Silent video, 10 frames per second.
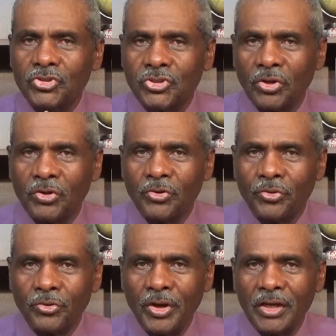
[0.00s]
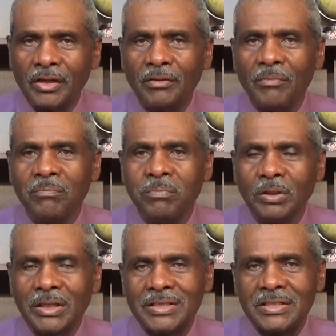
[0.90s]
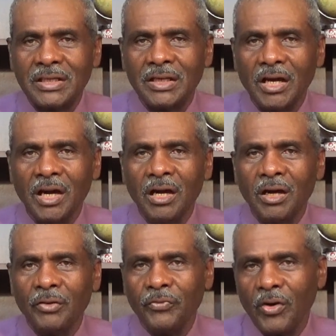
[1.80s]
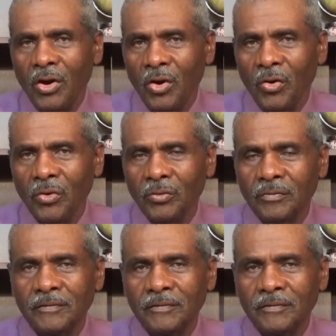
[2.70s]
is the greater blessing of all